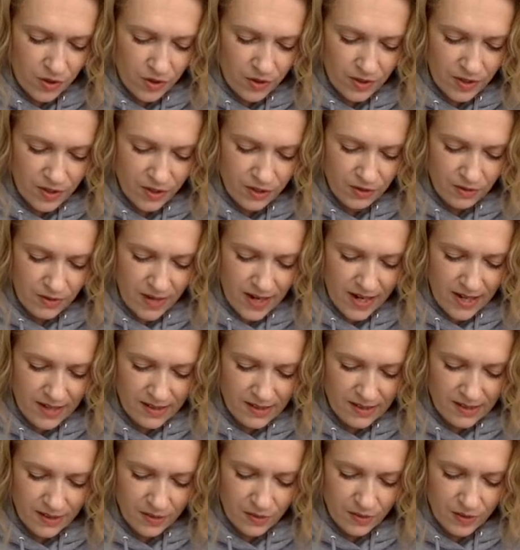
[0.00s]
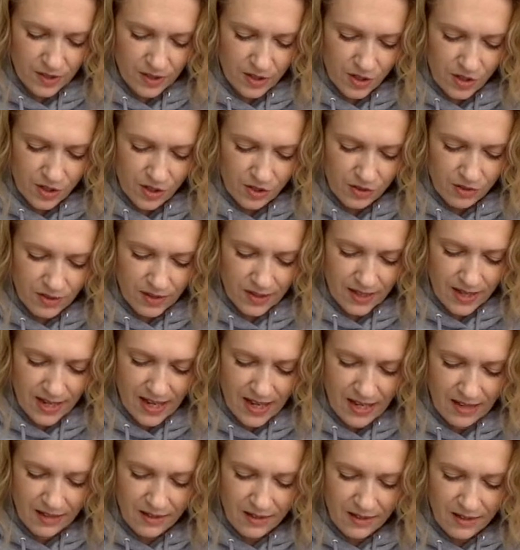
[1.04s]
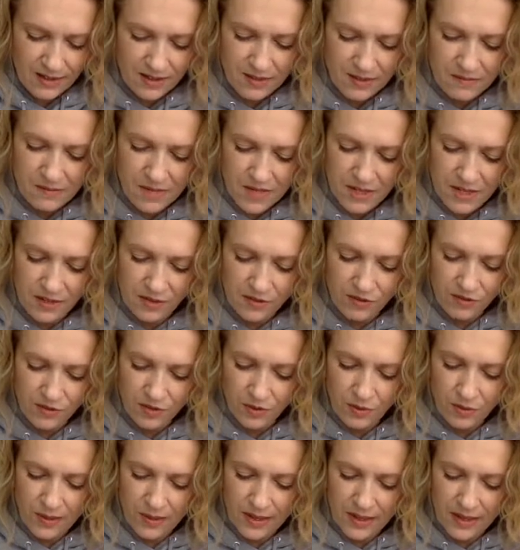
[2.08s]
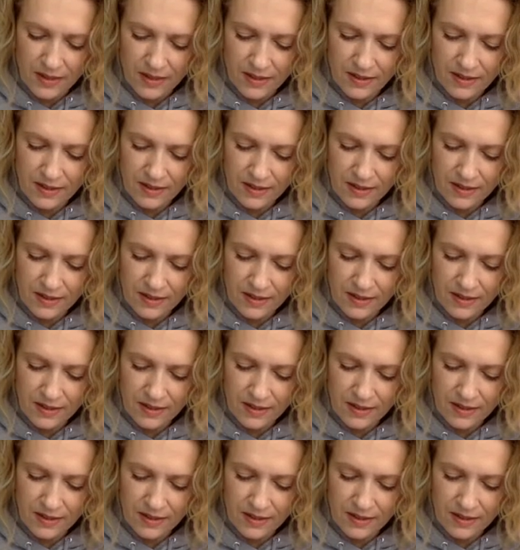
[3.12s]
or address those issues in a healthy and meaningful way.